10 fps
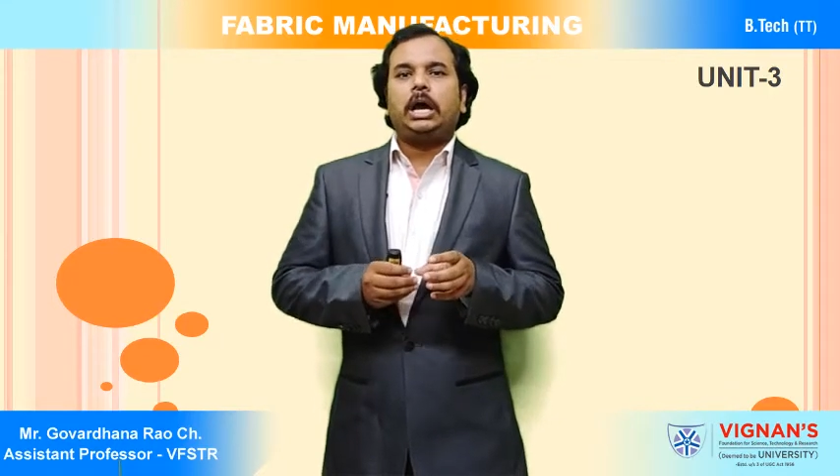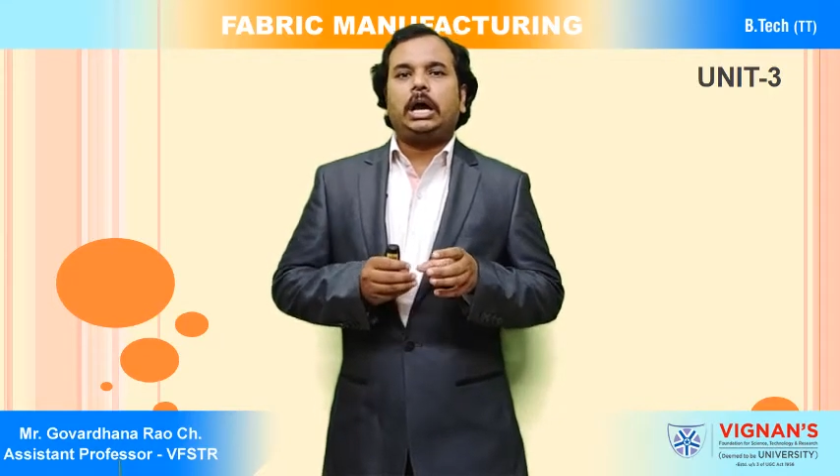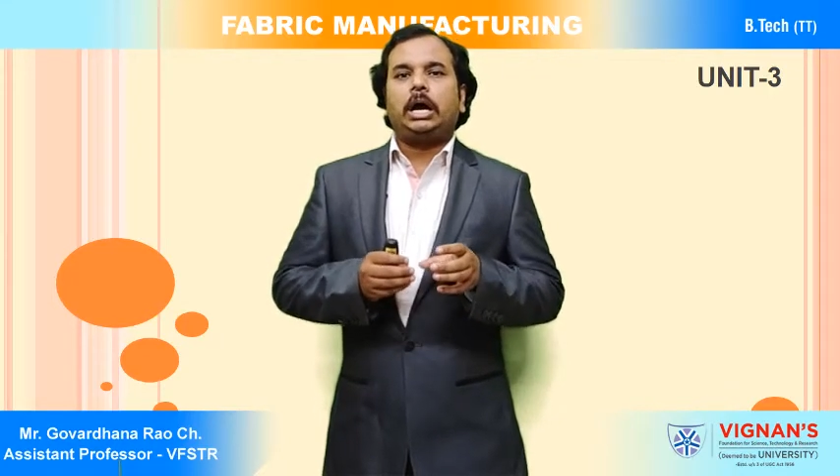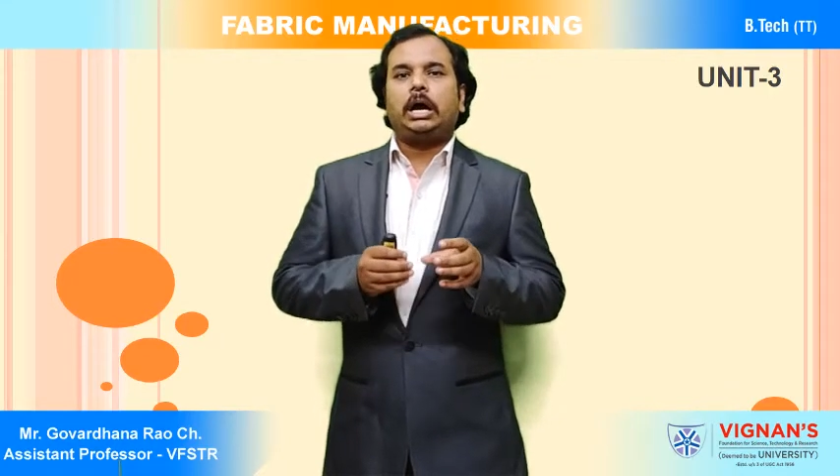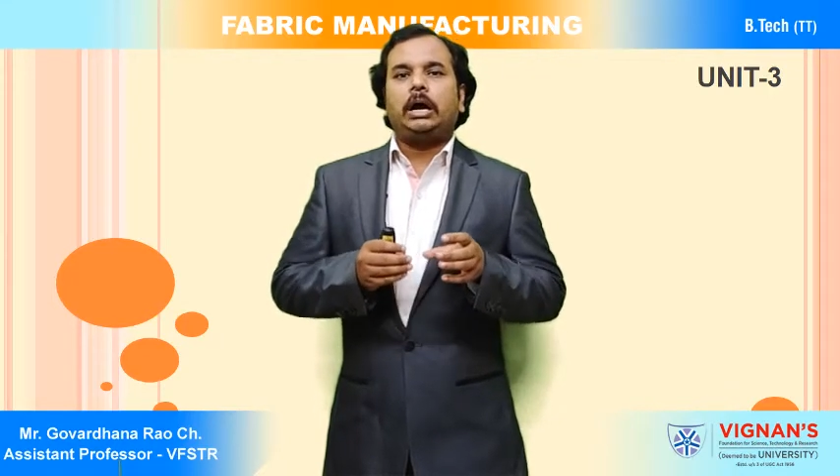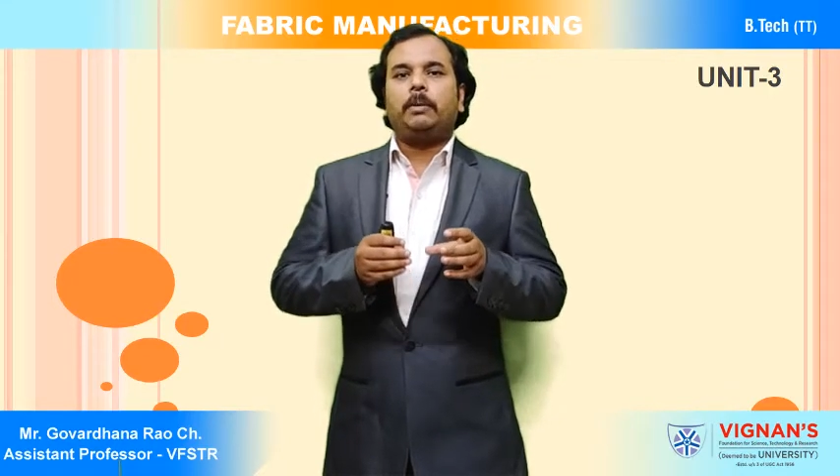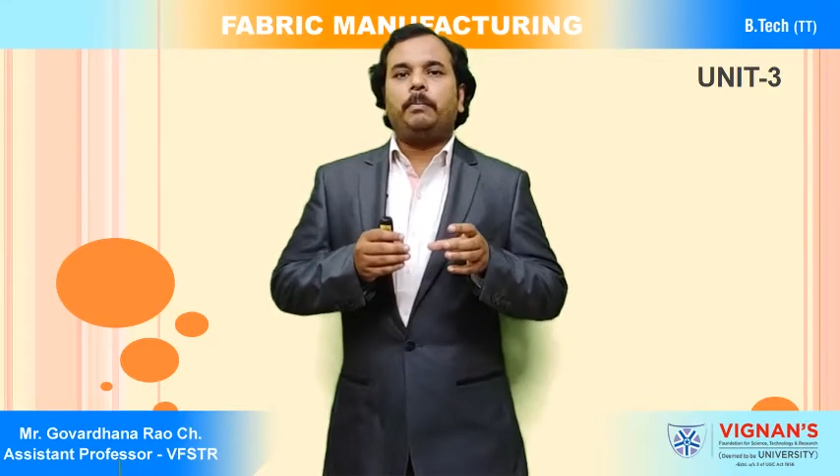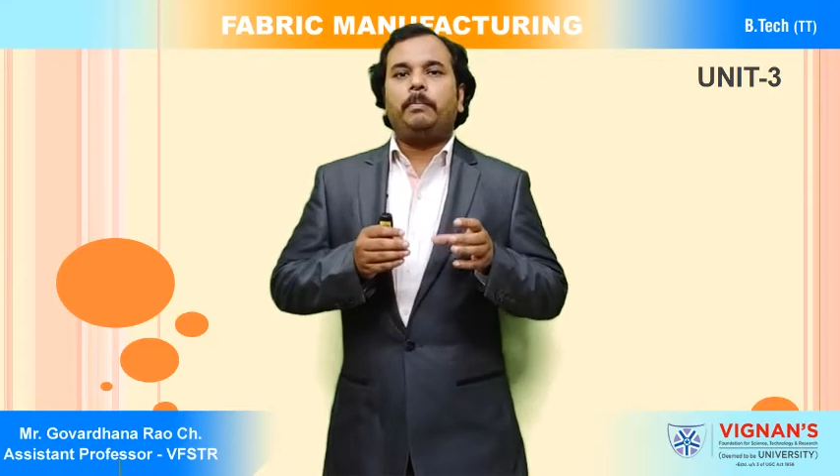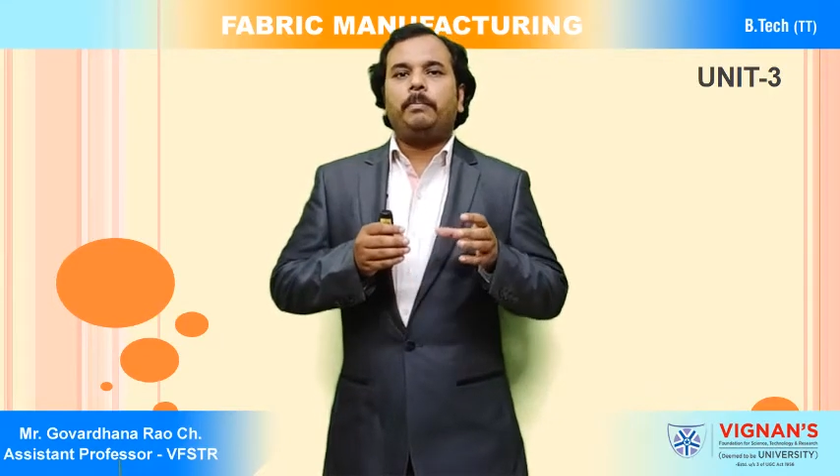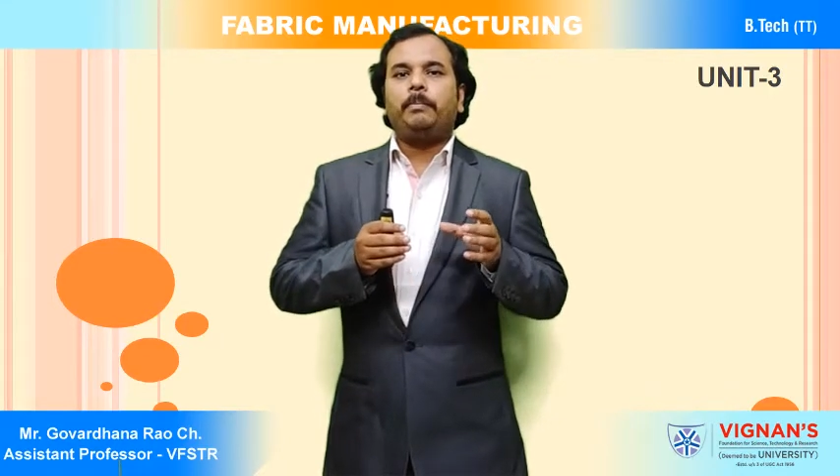
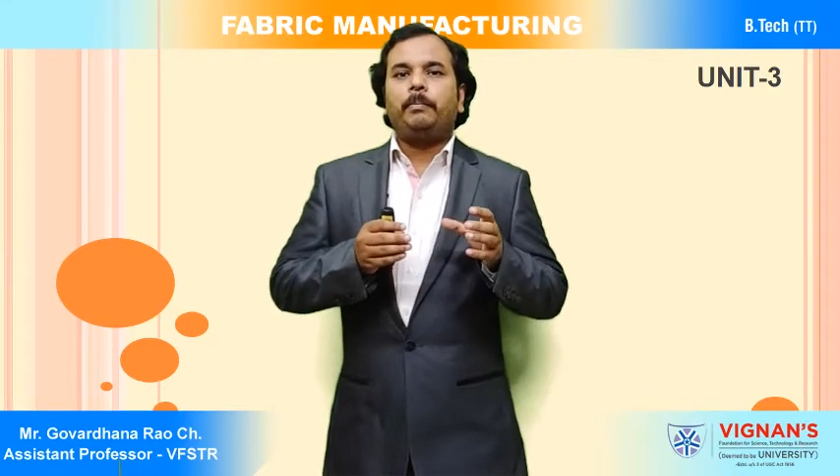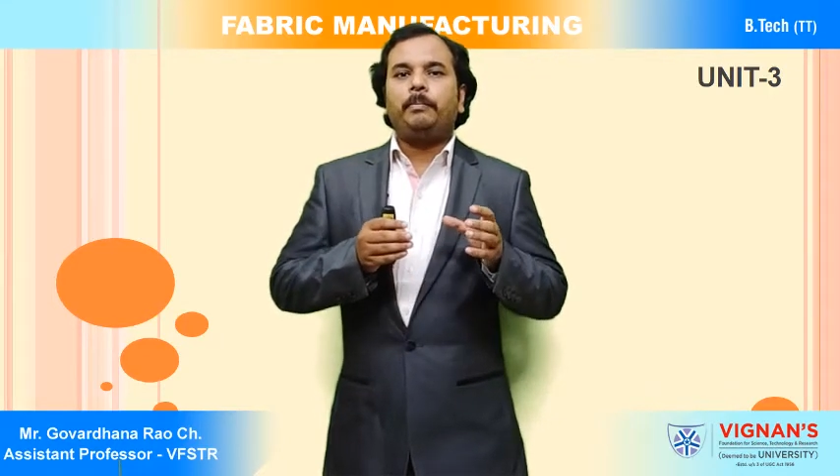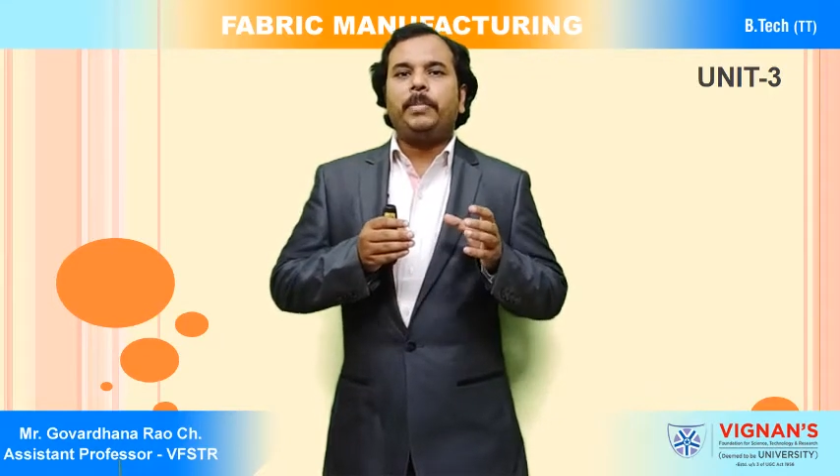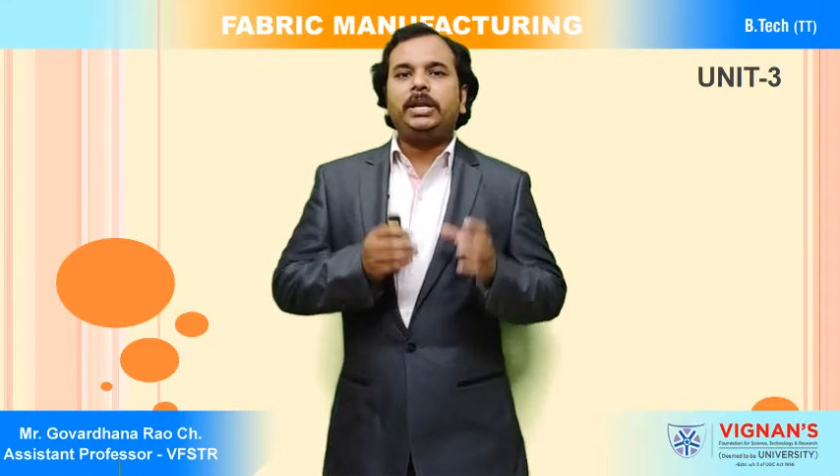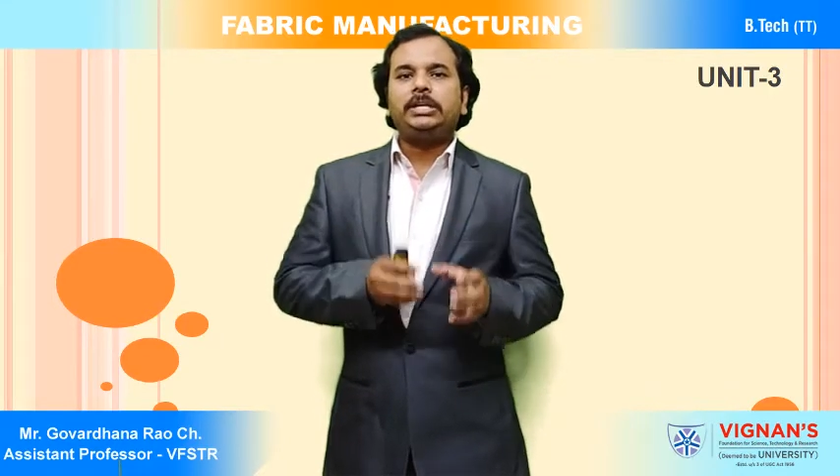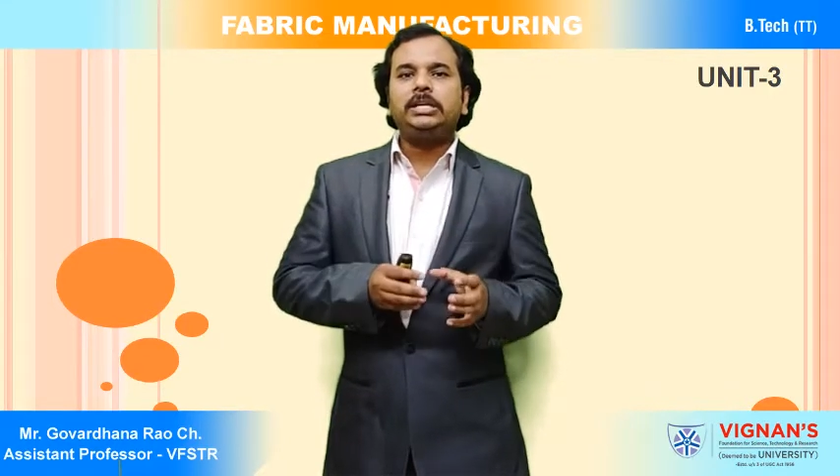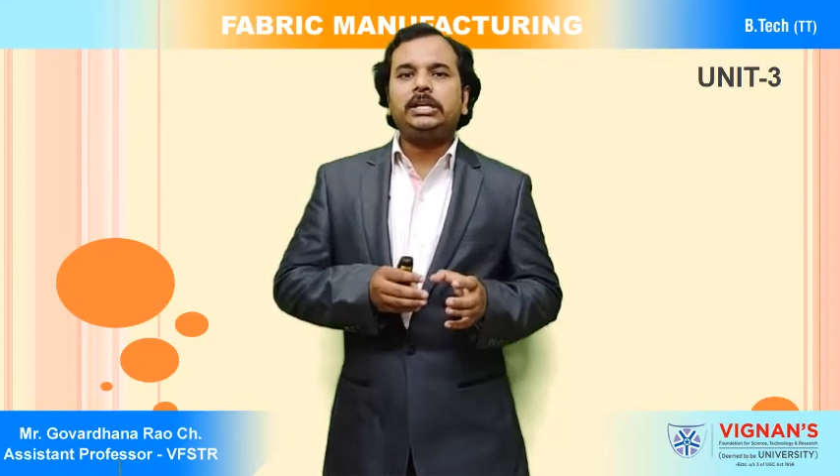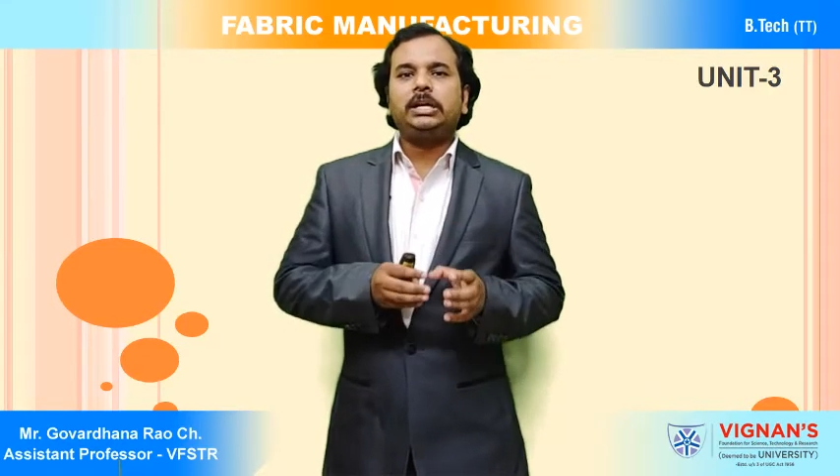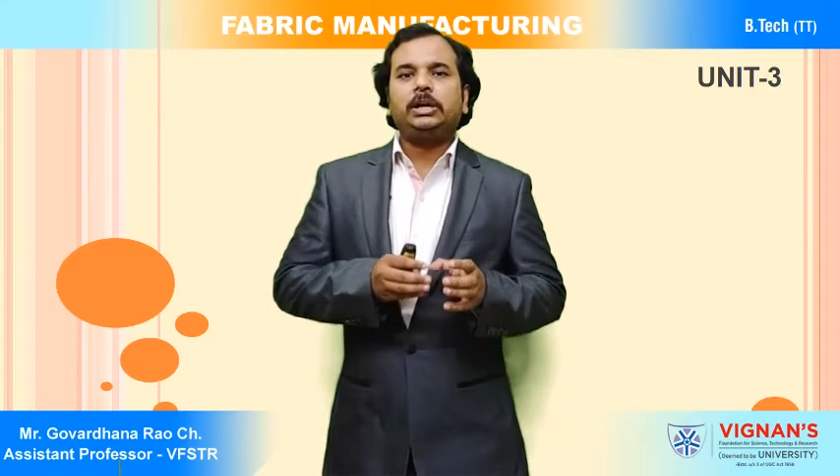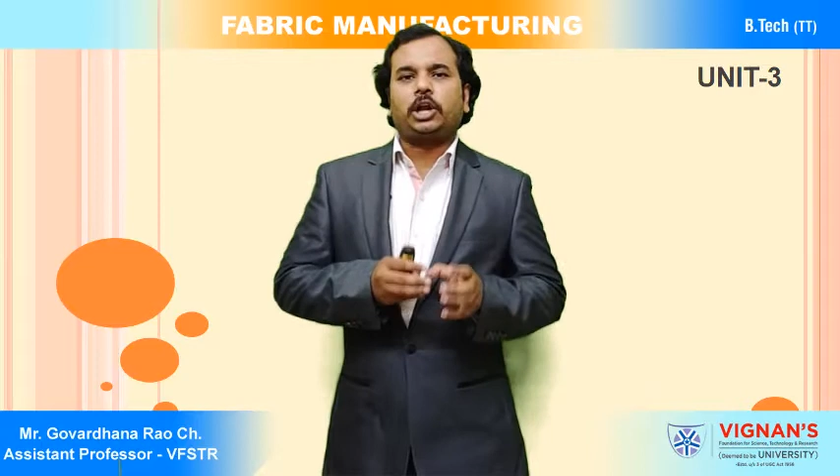of material